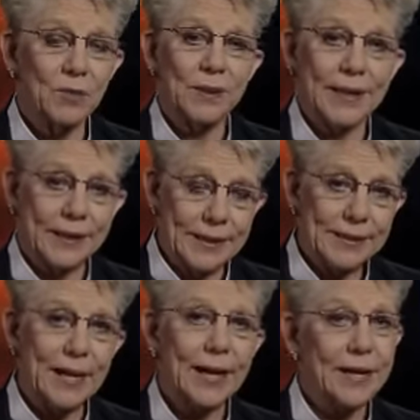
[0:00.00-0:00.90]
beginning
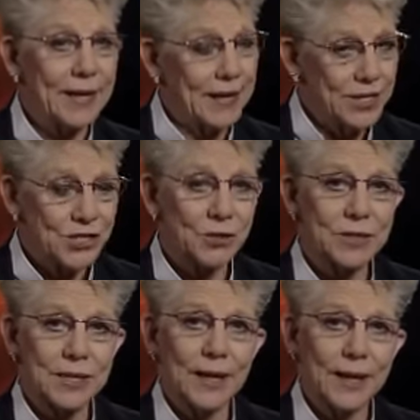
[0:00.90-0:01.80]
9 Eastern
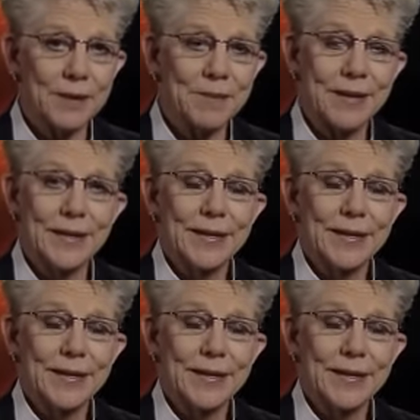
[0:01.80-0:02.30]
Time.